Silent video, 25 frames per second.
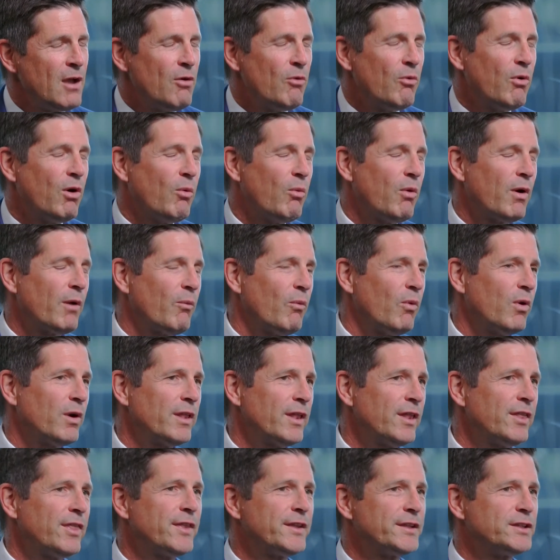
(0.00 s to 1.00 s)
Well, one of
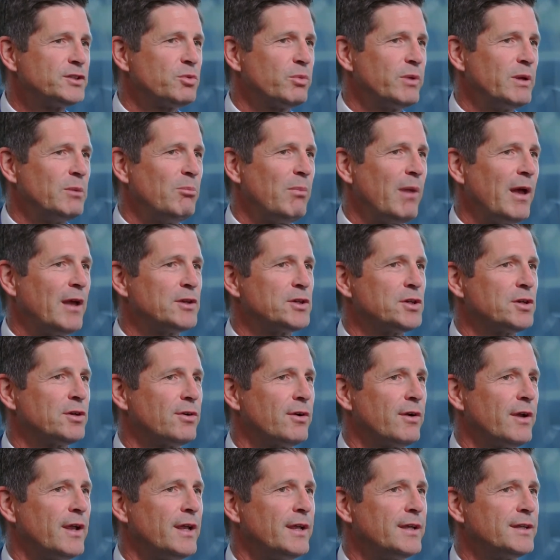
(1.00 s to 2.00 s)
the things we
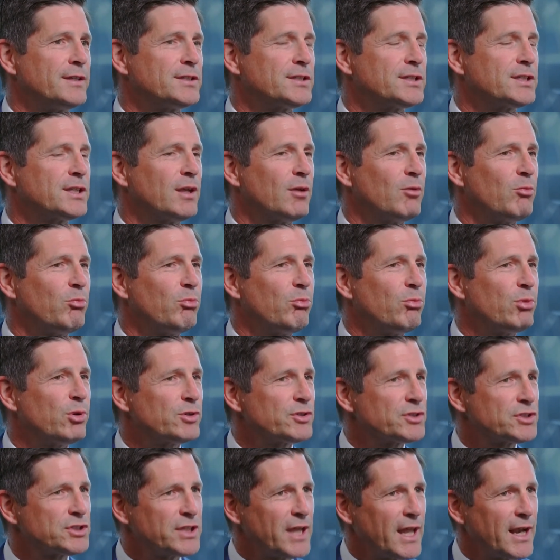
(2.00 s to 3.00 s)
measure is the
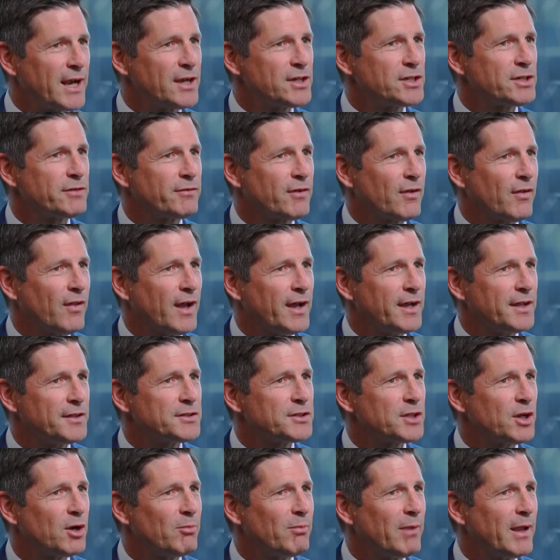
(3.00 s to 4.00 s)
percentage of clients
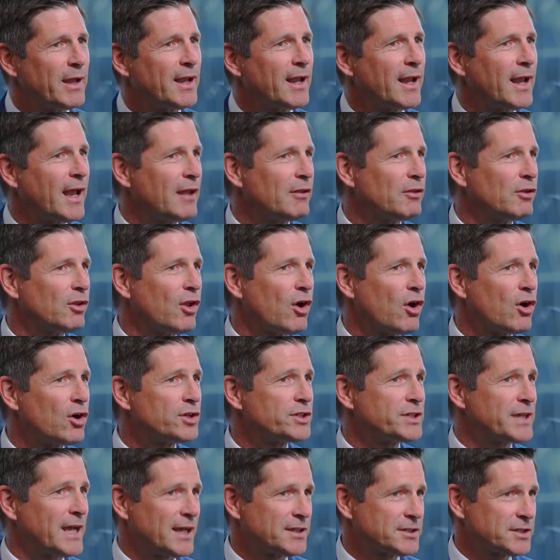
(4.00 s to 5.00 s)
that are making a
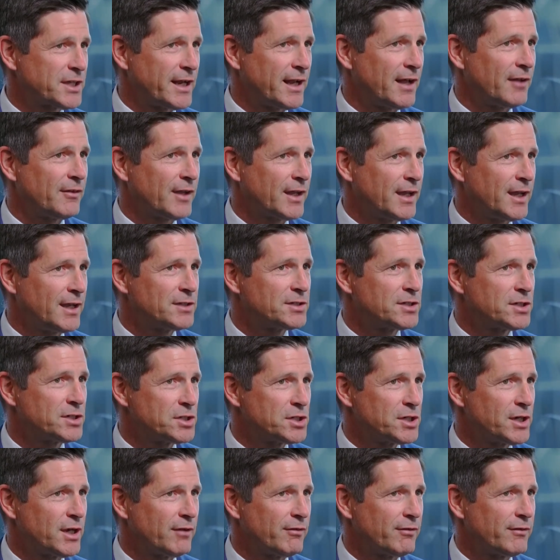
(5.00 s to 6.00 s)
large asset allocation
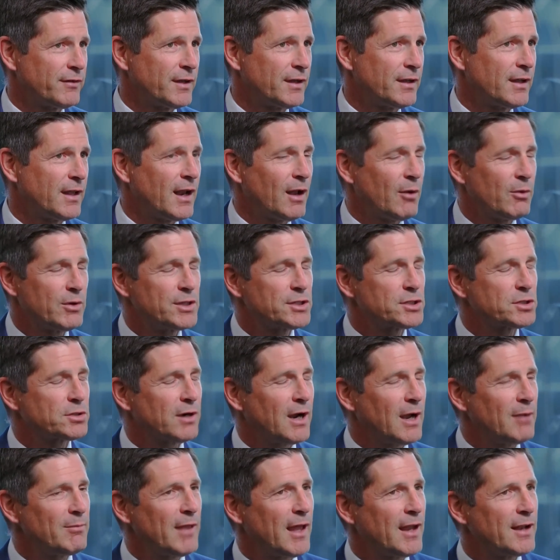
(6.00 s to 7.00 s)
shift. And I would
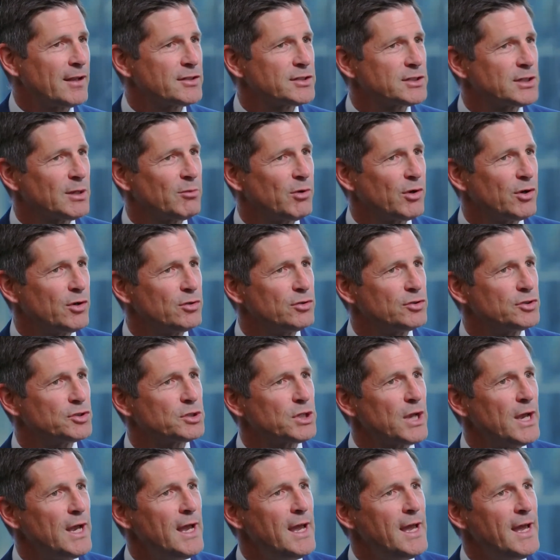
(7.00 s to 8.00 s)
describe that as someone who
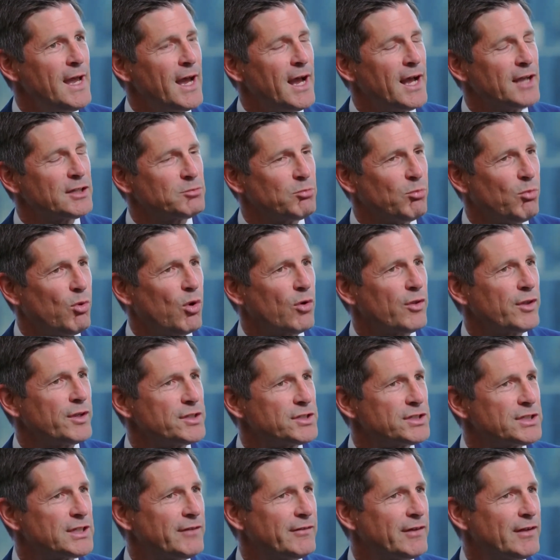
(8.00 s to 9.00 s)
has more than
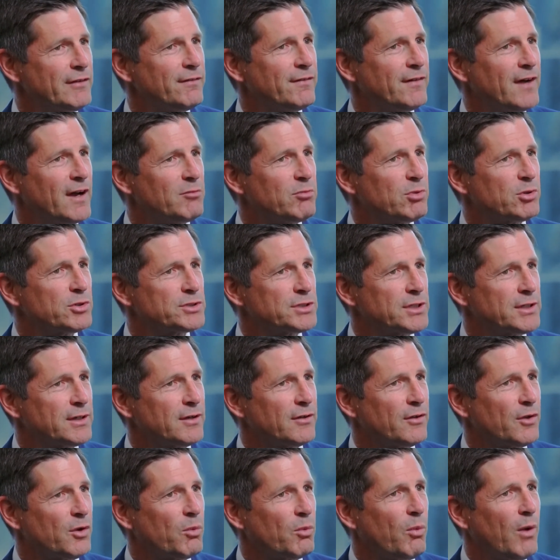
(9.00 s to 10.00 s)
75%
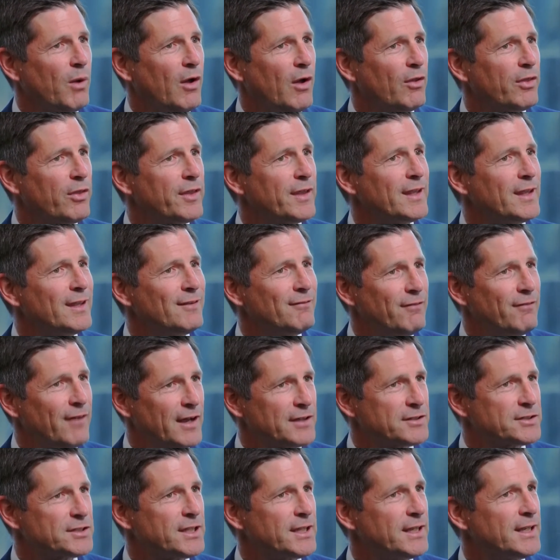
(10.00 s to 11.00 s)
of their wealth
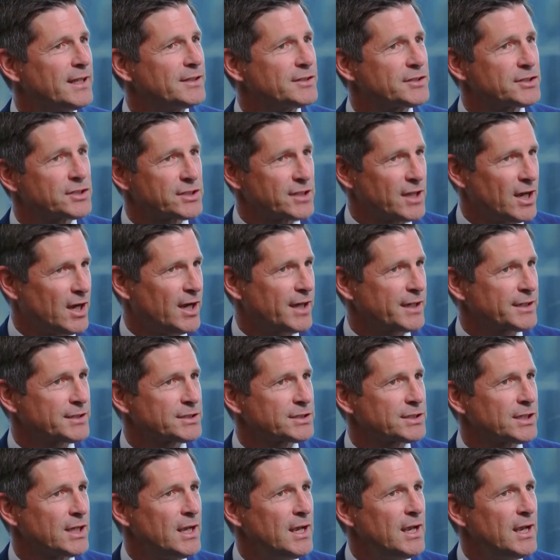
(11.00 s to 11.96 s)
invested in stocks